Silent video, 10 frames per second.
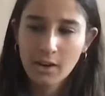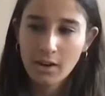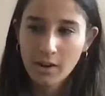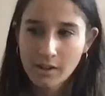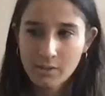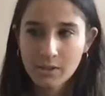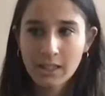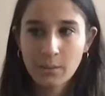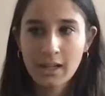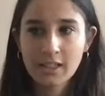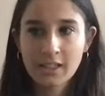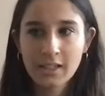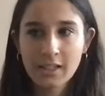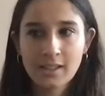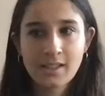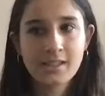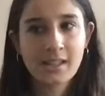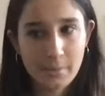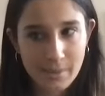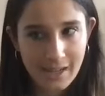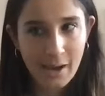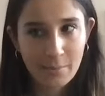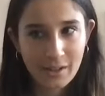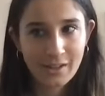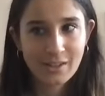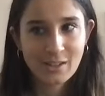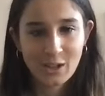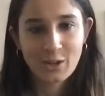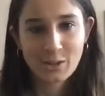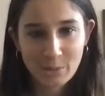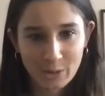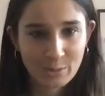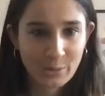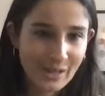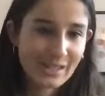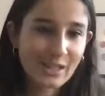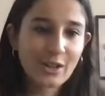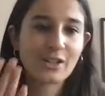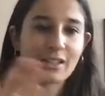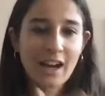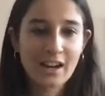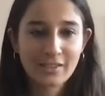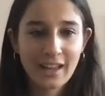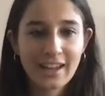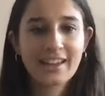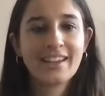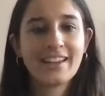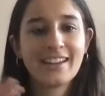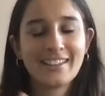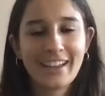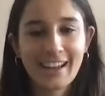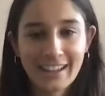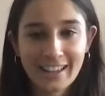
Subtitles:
oh, it's really weird that this seems to happen to girls more than boys, you know, just kind of like getting